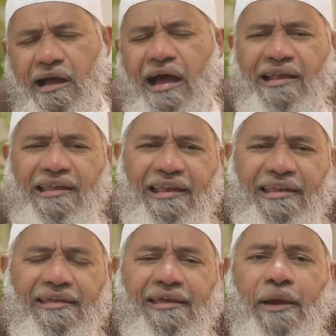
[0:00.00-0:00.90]
Hardly
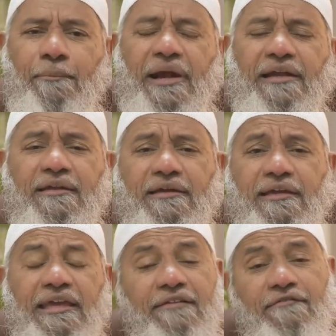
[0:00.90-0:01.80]
any. But
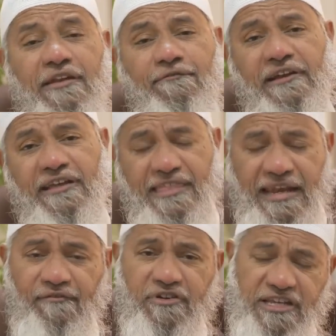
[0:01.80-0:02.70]
even if it
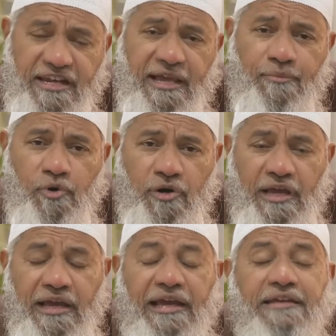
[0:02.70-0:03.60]
doesn't have a Sharia board,